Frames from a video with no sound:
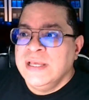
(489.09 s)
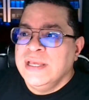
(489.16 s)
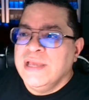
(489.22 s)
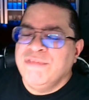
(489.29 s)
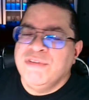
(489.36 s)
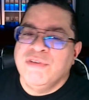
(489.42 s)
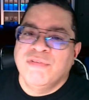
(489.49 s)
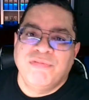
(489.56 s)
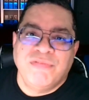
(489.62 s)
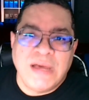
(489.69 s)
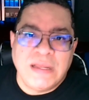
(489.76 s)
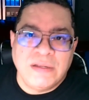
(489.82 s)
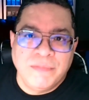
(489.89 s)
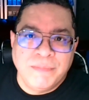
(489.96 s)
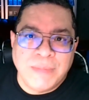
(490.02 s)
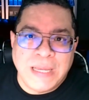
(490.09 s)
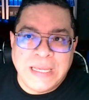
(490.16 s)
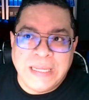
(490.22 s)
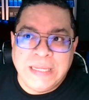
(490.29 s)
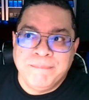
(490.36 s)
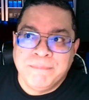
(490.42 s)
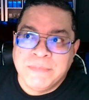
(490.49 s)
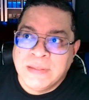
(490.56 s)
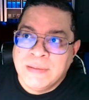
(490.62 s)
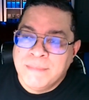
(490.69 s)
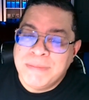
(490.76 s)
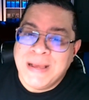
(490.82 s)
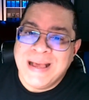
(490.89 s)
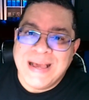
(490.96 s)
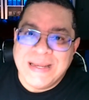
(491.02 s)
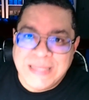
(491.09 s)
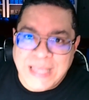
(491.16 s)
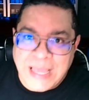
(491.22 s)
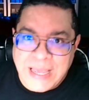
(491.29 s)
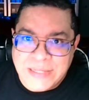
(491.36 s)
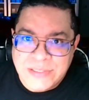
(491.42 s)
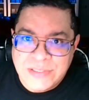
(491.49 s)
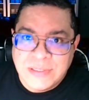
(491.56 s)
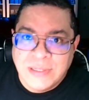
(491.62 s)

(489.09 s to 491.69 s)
If you follow my podcast,